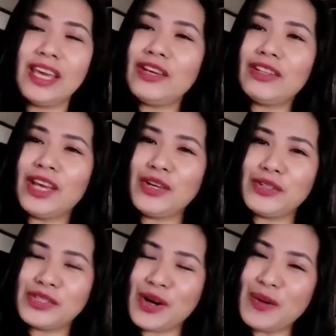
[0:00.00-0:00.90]
thank
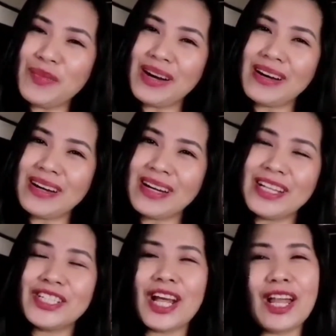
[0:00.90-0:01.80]
you so
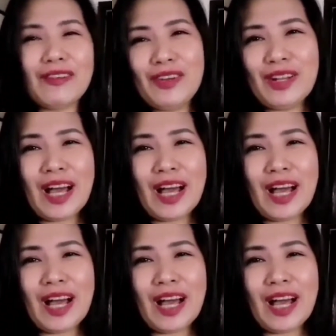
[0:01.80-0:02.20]
much. I love you,